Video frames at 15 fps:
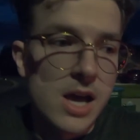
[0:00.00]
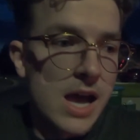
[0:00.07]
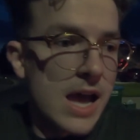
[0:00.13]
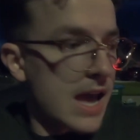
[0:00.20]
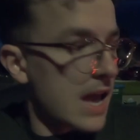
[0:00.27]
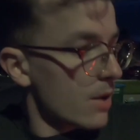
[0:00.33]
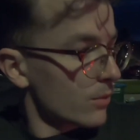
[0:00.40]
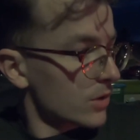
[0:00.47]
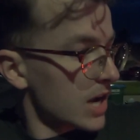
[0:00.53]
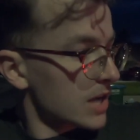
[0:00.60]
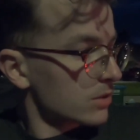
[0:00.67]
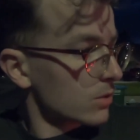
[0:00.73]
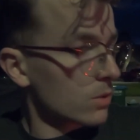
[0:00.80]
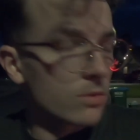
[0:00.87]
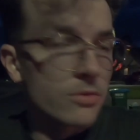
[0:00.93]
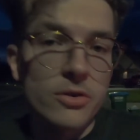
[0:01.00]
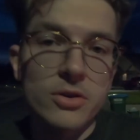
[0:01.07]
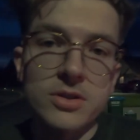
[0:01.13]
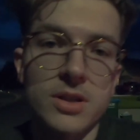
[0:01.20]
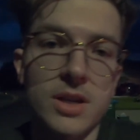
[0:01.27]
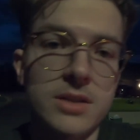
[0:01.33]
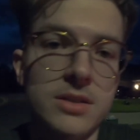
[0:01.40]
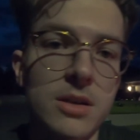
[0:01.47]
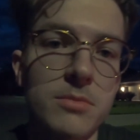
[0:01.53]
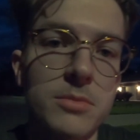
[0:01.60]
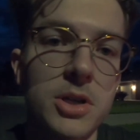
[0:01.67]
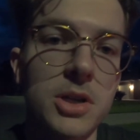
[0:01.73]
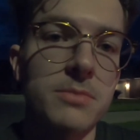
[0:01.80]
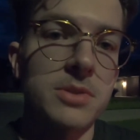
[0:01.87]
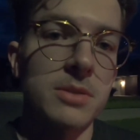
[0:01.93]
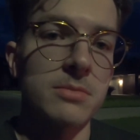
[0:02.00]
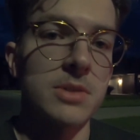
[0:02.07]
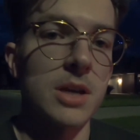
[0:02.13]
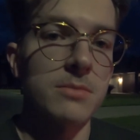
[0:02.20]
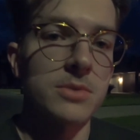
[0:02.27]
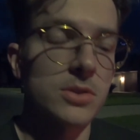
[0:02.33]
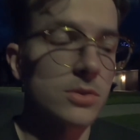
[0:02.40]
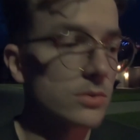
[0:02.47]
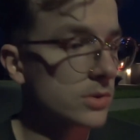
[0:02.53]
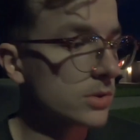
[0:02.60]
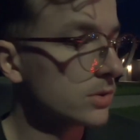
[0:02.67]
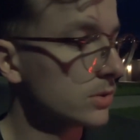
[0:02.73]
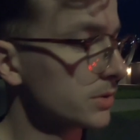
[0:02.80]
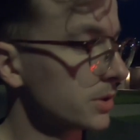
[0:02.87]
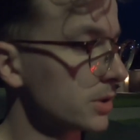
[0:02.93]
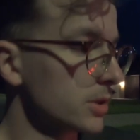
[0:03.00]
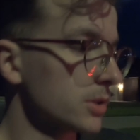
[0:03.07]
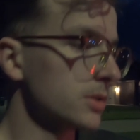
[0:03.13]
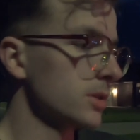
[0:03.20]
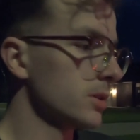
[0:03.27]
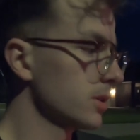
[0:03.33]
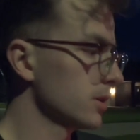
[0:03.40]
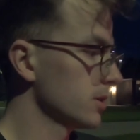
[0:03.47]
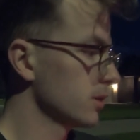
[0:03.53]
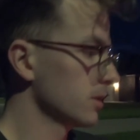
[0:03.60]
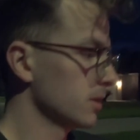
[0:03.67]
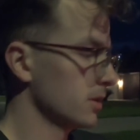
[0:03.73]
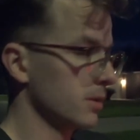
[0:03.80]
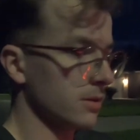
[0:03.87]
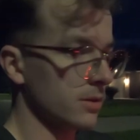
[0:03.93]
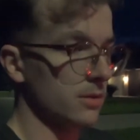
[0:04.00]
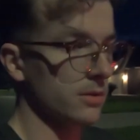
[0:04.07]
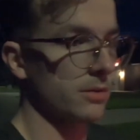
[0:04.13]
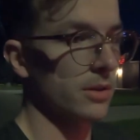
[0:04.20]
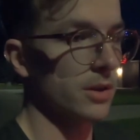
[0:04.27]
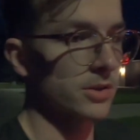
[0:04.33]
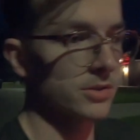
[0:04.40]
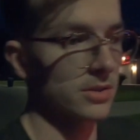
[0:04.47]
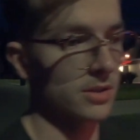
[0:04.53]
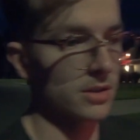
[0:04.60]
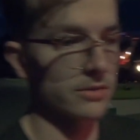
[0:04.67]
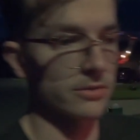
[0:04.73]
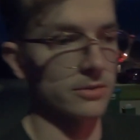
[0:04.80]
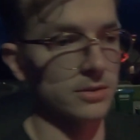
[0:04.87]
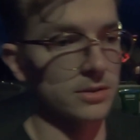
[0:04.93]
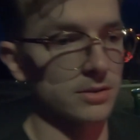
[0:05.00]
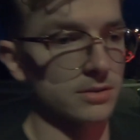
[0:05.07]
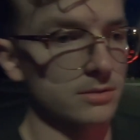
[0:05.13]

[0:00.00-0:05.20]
And we got the reverse lights coming up sometime soon too. So, there's the difference.